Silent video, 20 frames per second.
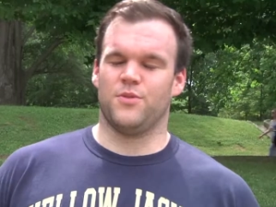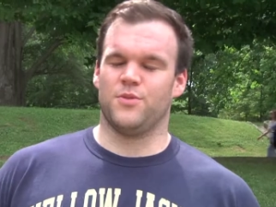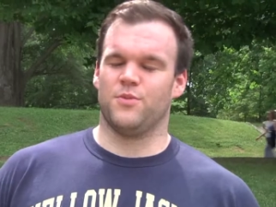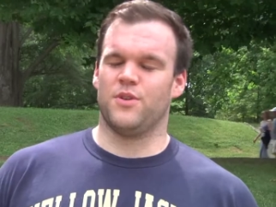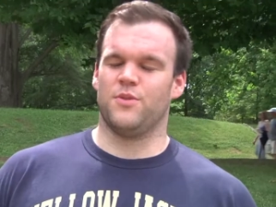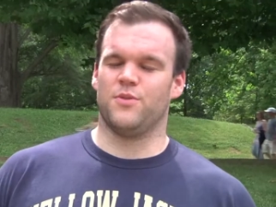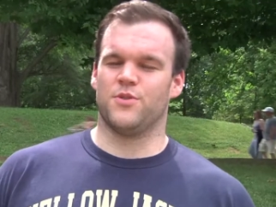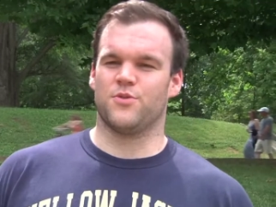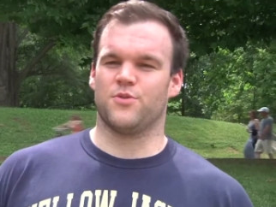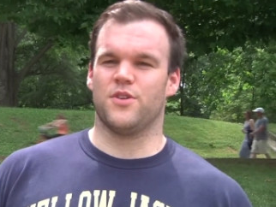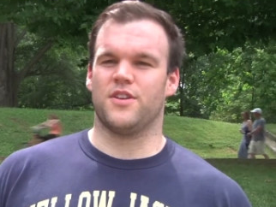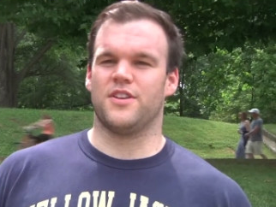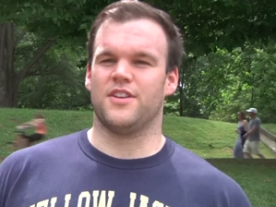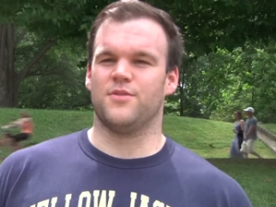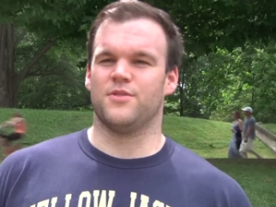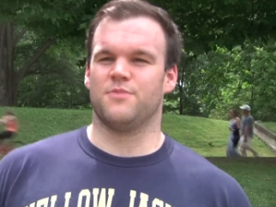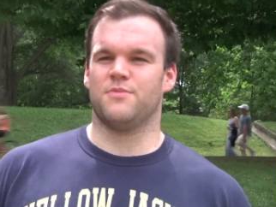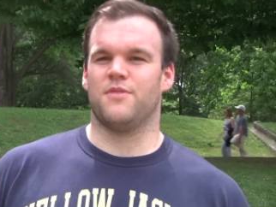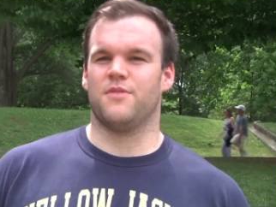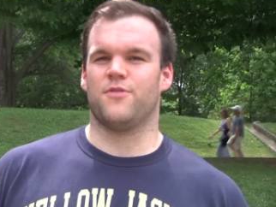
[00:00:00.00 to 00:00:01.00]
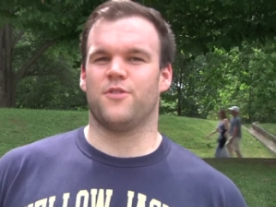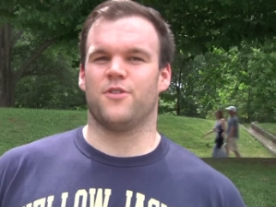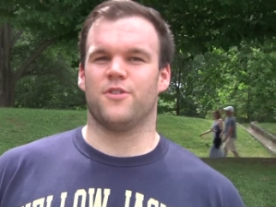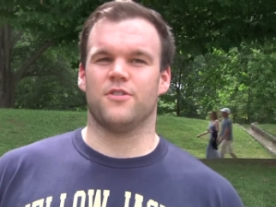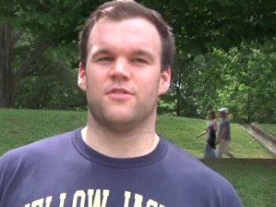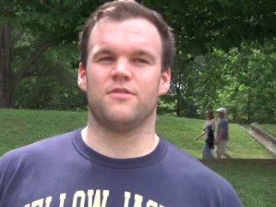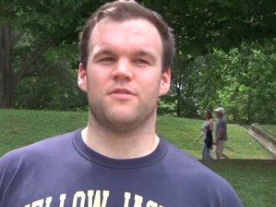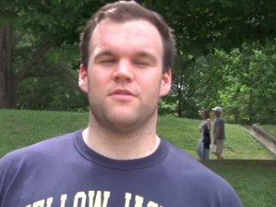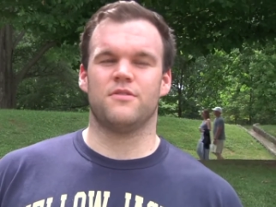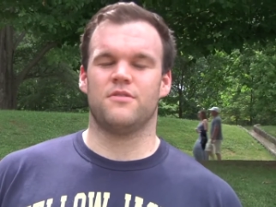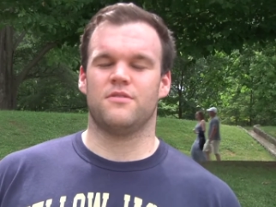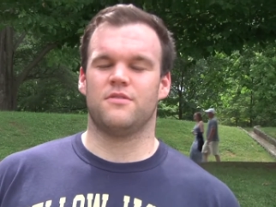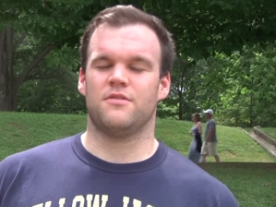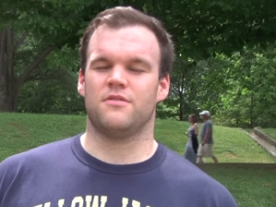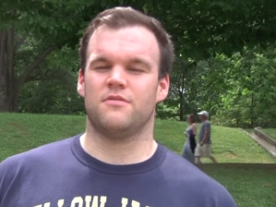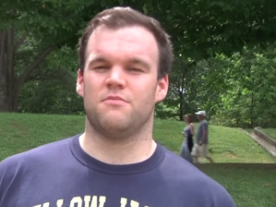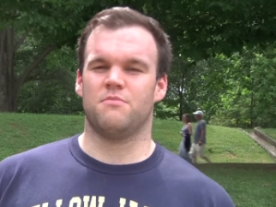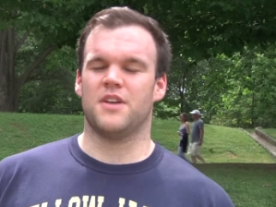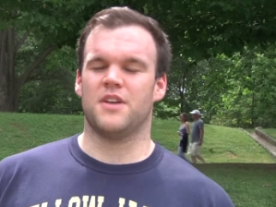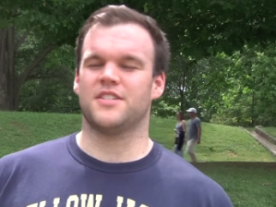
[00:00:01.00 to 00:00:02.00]
when it was written, it was meant for
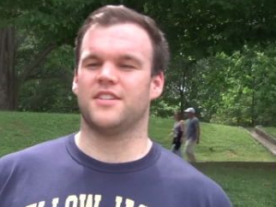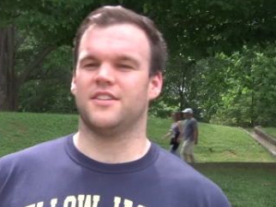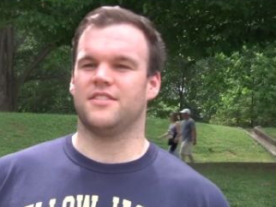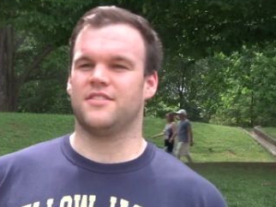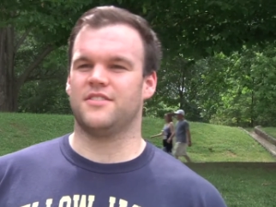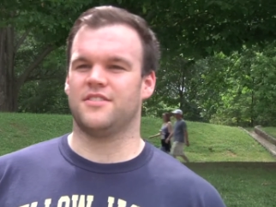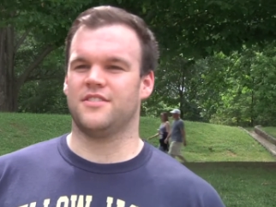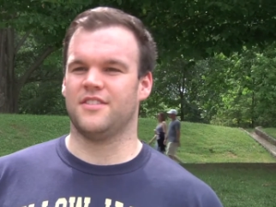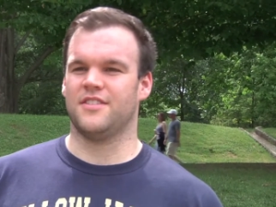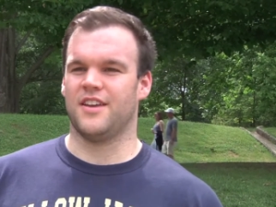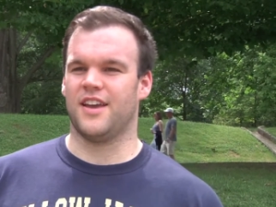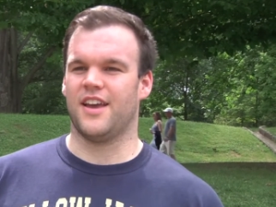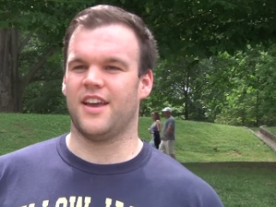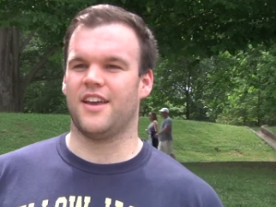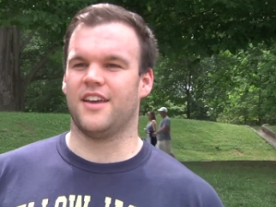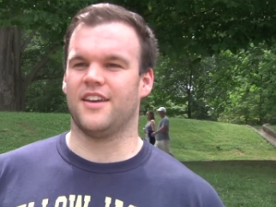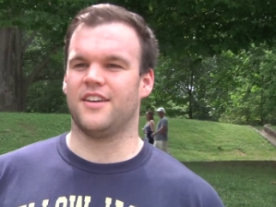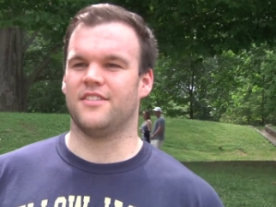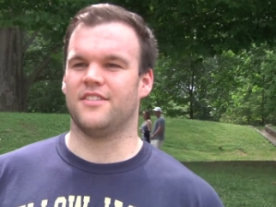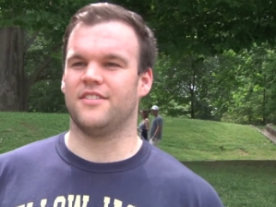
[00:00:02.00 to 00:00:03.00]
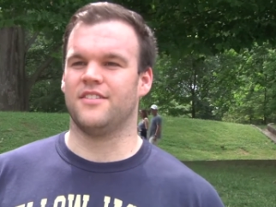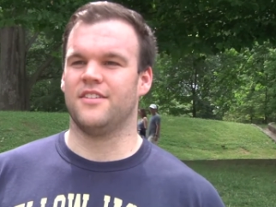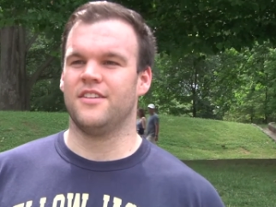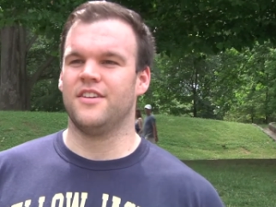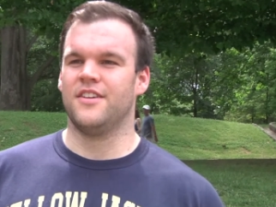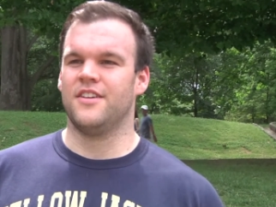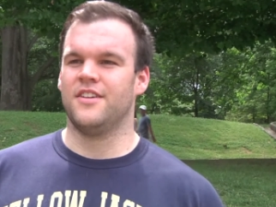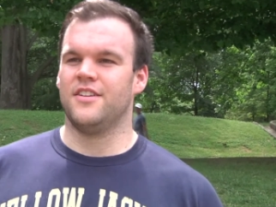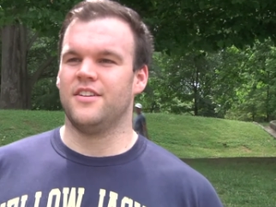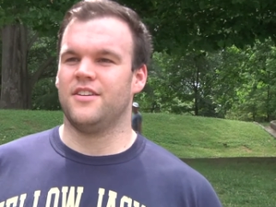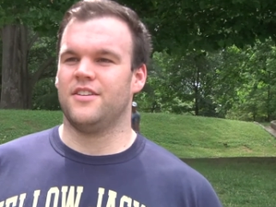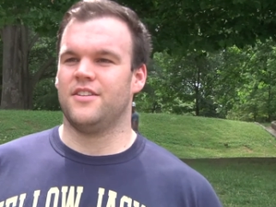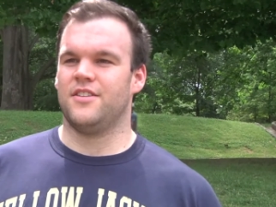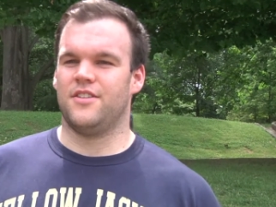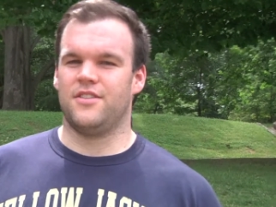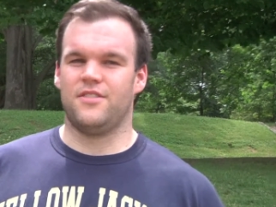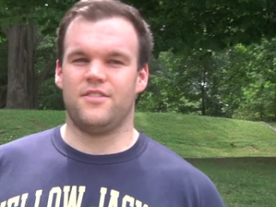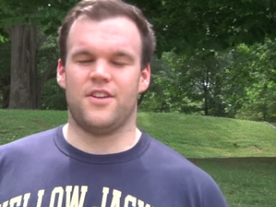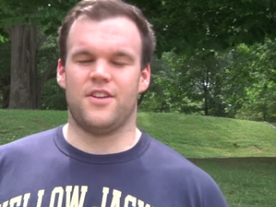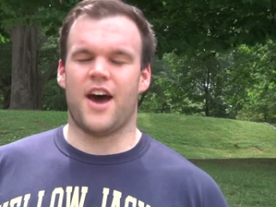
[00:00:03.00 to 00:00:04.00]
muskets
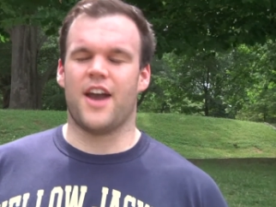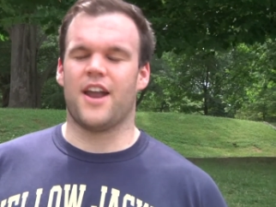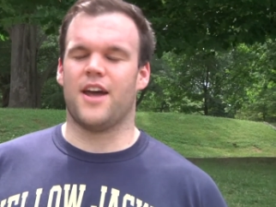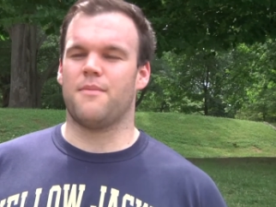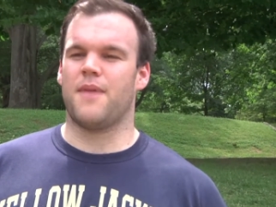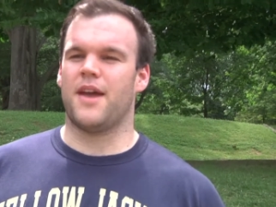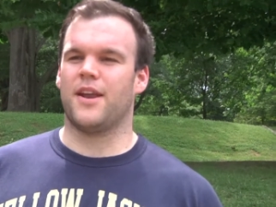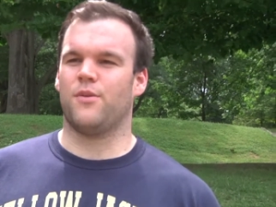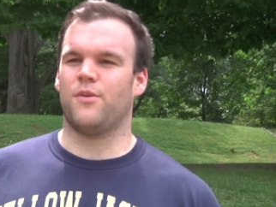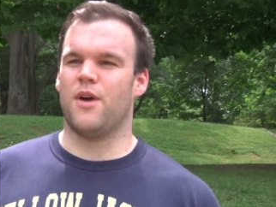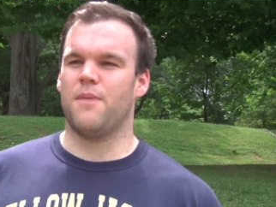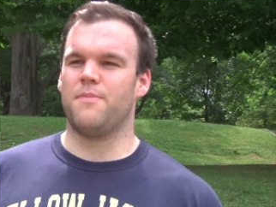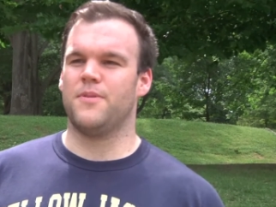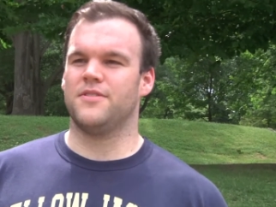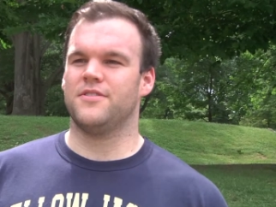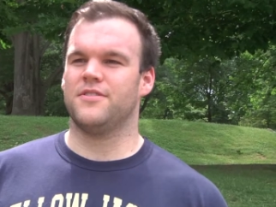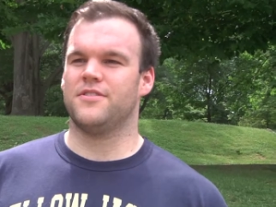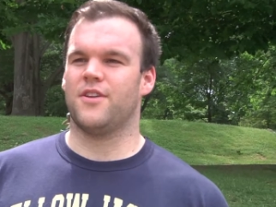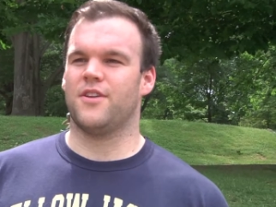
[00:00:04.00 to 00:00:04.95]
and not automatic weapons.